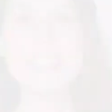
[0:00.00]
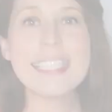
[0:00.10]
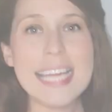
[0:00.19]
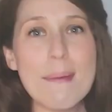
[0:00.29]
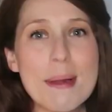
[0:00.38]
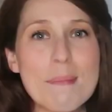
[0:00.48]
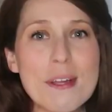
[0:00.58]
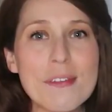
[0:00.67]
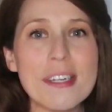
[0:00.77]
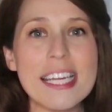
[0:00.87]
Step
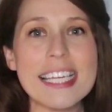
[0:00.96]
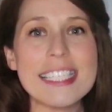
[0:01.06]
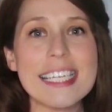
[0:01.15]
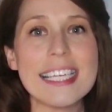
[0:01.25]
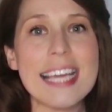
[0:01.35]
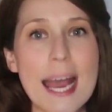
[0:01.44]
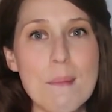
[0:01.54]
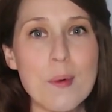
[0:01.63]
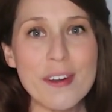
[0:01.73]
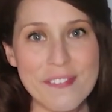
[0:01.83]
number 3 is to
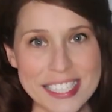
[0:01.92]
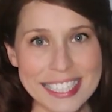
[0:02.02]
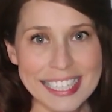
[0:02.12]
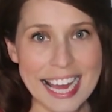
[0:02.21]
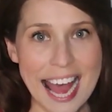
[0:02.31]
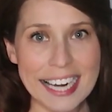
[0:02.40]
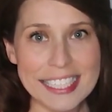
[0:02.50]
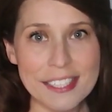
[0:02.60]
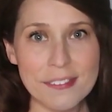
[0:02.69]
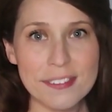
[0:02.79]
get more physically
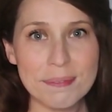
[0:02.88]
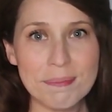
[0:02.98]
active.